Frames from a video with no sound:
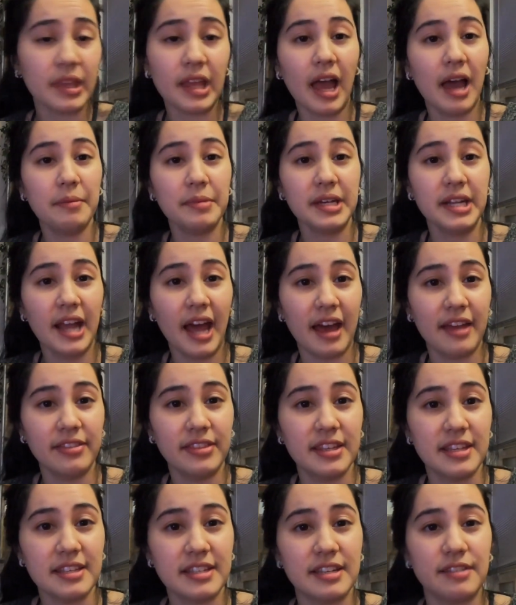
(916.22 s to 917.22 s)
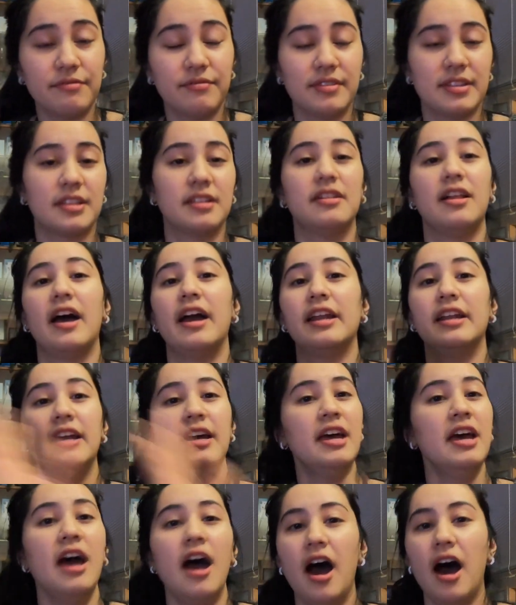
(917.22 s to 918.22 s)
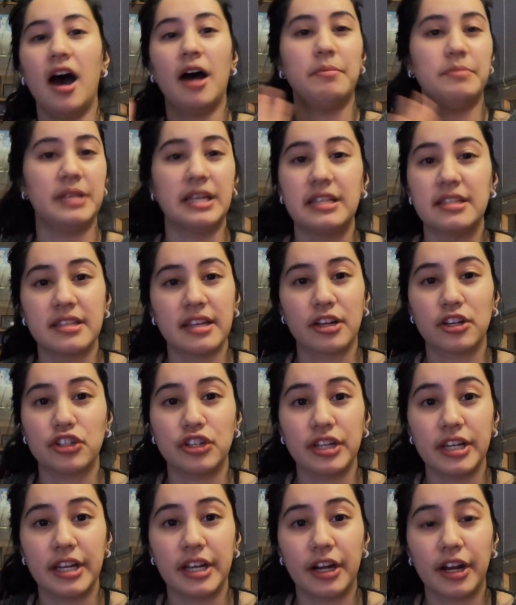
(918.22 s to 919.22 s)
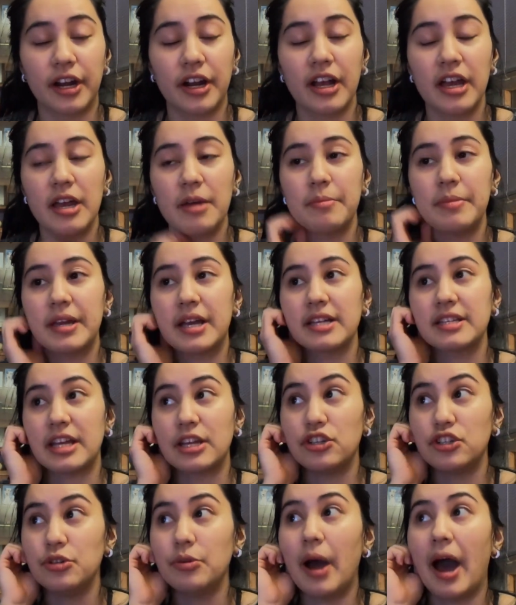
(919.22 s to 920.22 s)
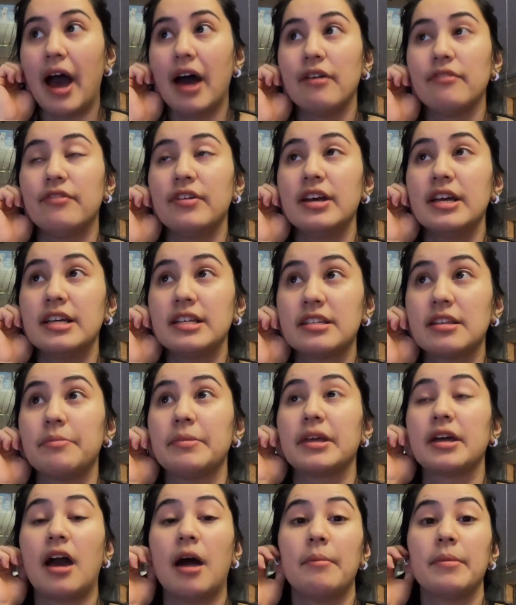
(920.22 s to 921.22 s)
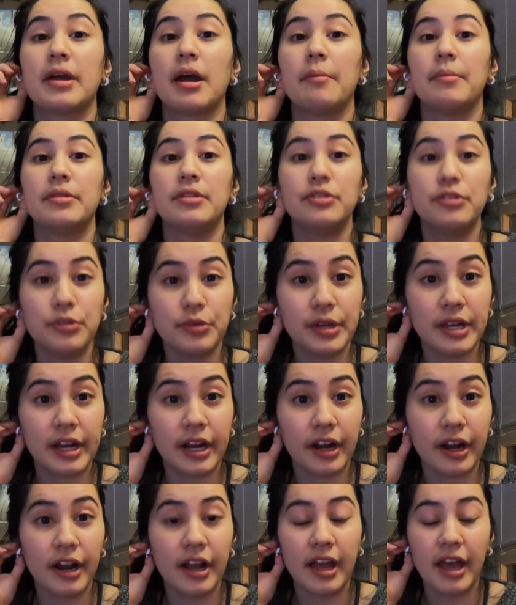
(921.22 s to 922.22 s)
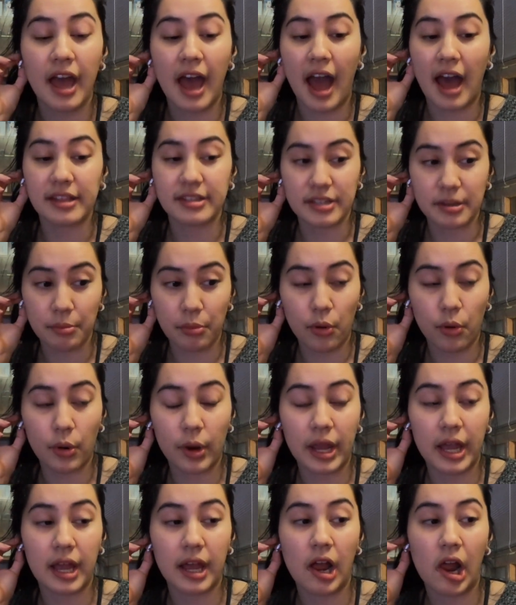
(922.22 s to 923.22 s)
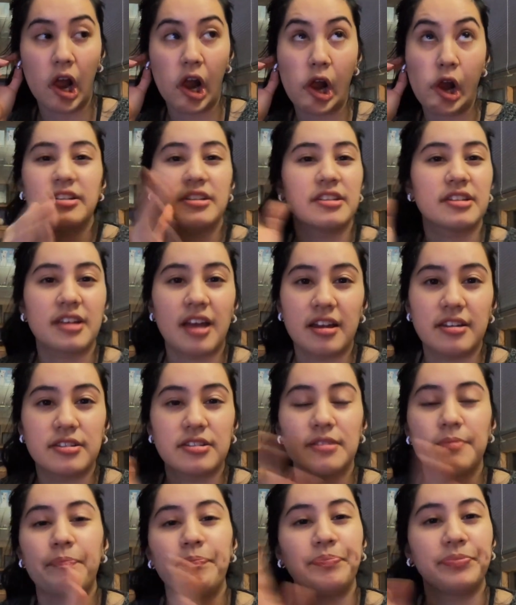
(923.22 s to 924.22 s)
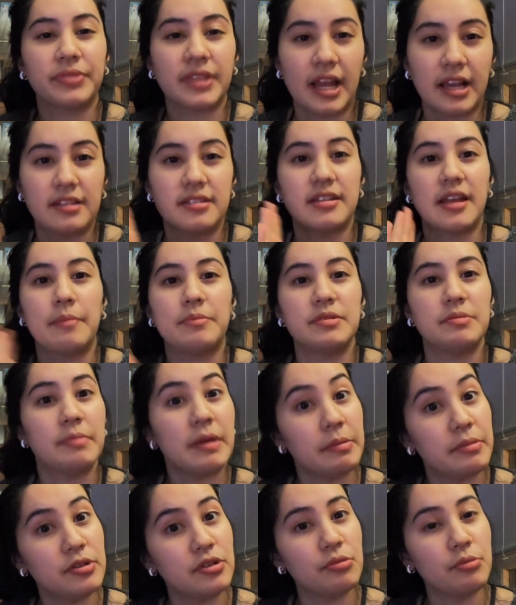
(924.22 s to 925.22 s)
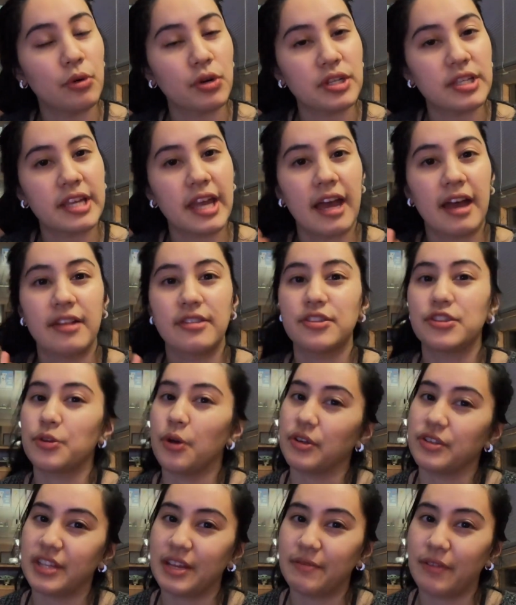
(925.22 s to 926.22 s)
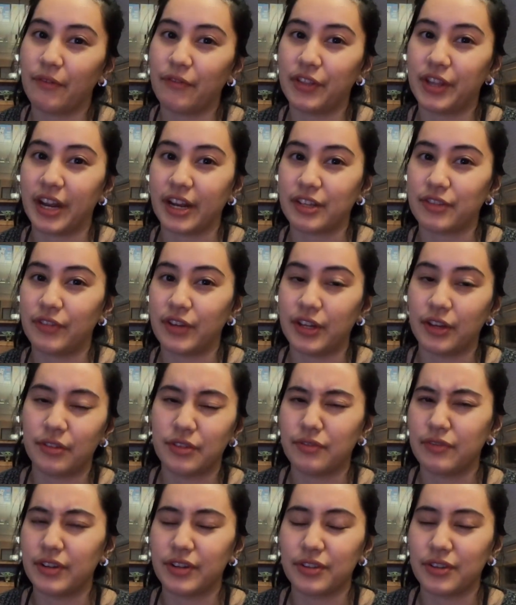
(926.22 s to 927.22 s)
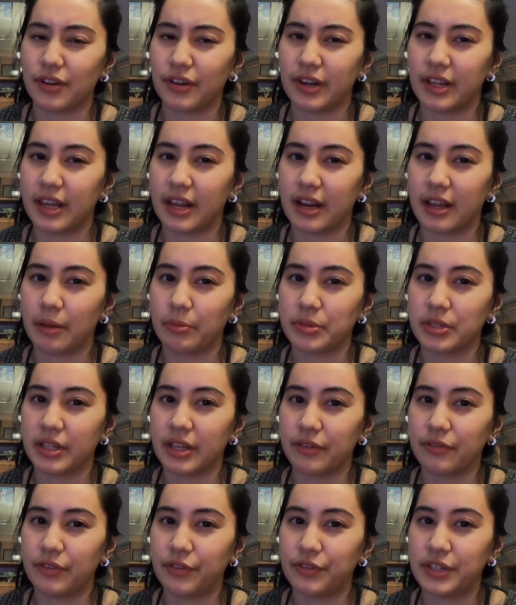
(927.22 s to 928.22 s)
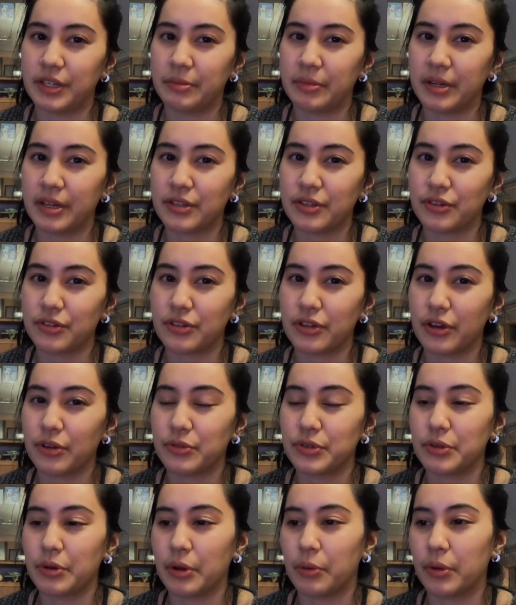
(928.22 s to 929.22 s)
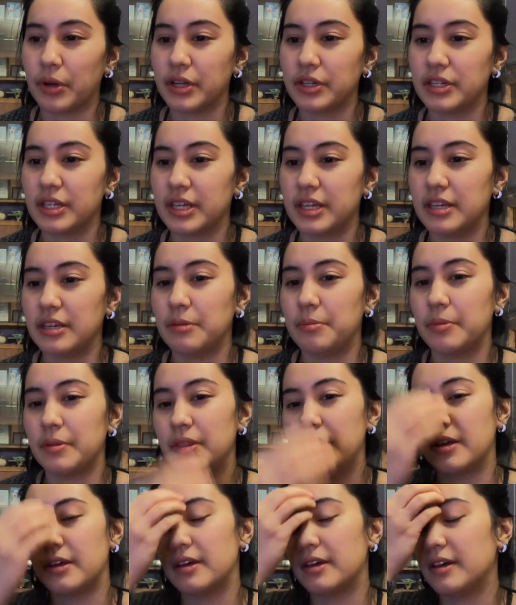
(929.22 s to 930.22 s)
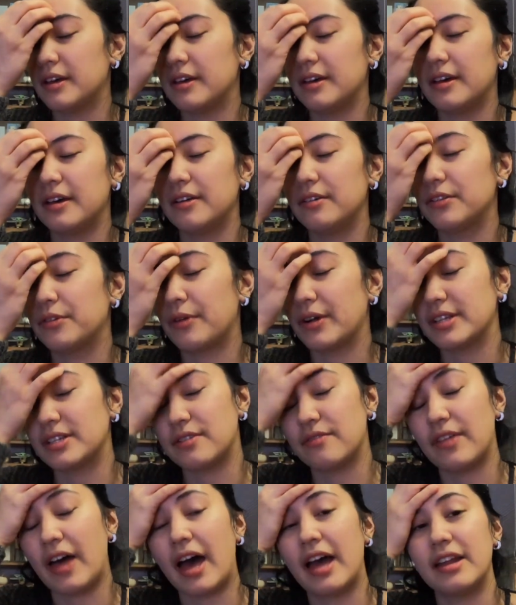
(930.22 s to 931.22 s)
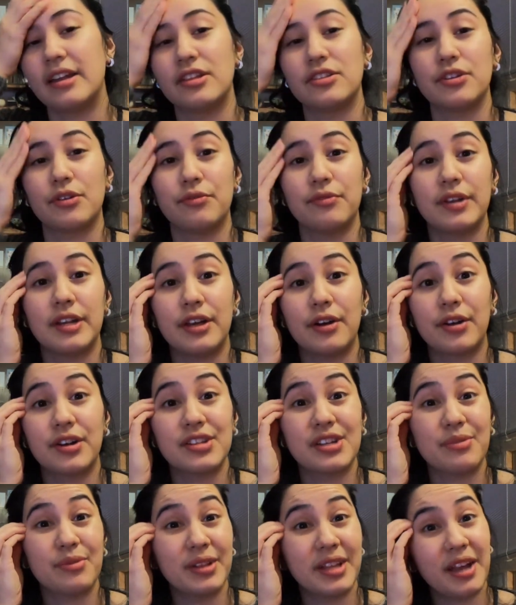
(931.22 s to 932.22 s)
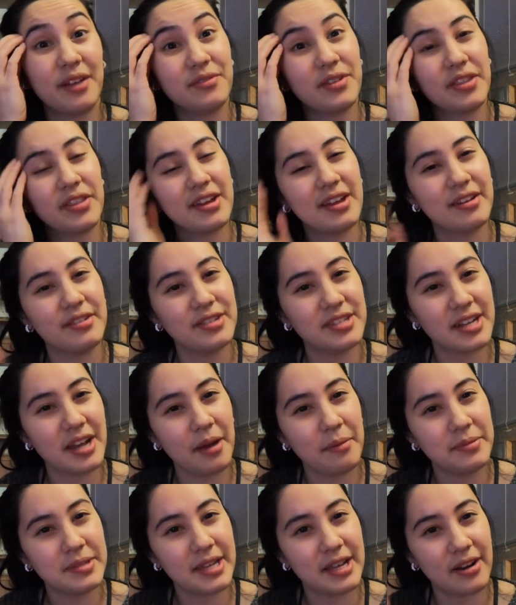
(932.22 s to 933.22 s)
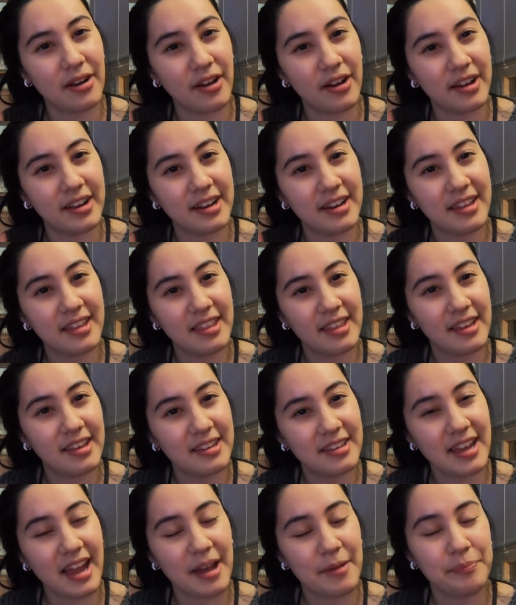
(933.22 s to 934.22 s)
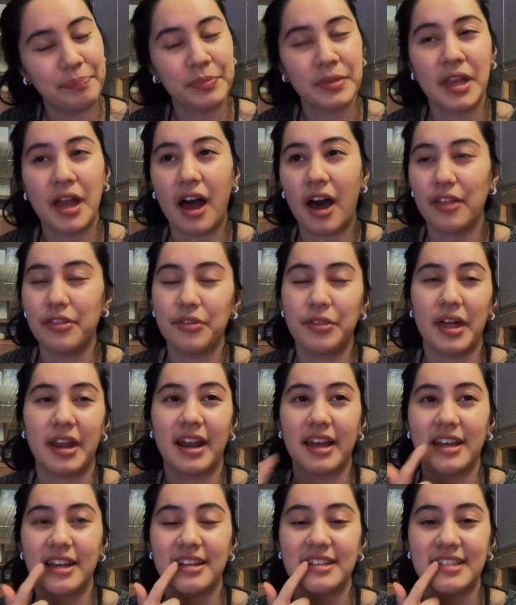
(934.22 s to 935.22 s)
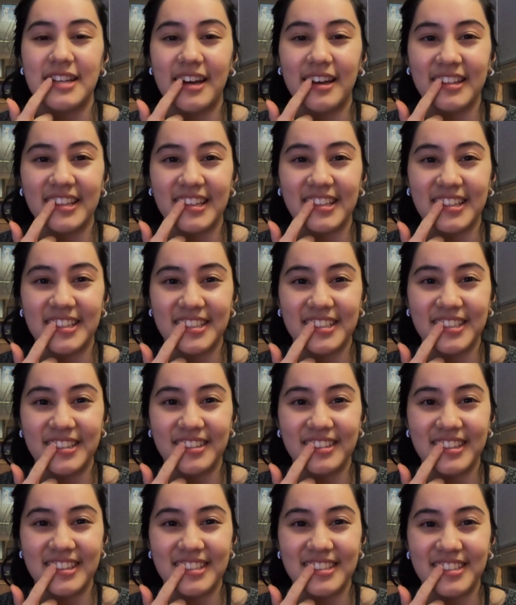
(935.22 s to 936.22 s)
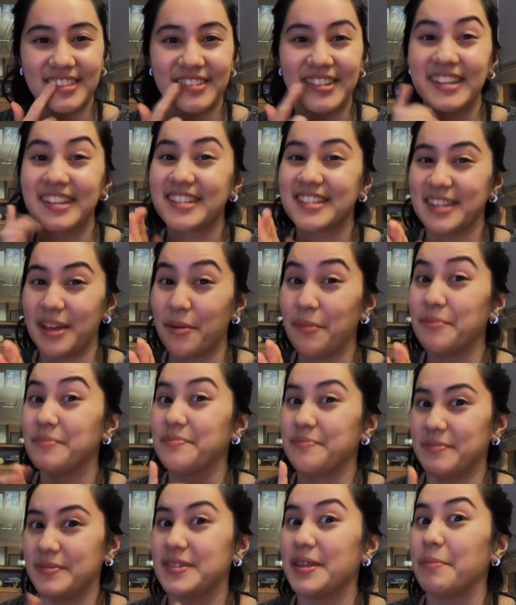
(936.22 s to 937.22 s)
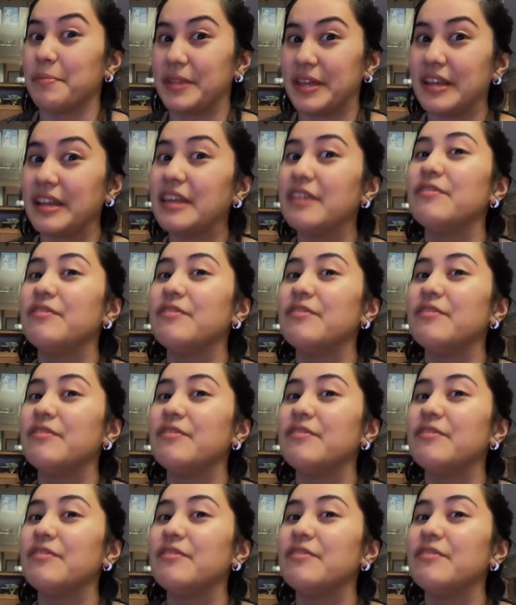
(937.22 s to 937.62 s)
I'm gonna end this Invisalign update section here because I do have something coming up in the new year at some point to discuss next steps, maybe do more scans, so I'll save that for the next video. This video is already getting up to like 15 minutes or so, so I wanted to keep the rest of that in its own video because I really have nothing else to update on yet, other than I can tell that this tooth is doing something.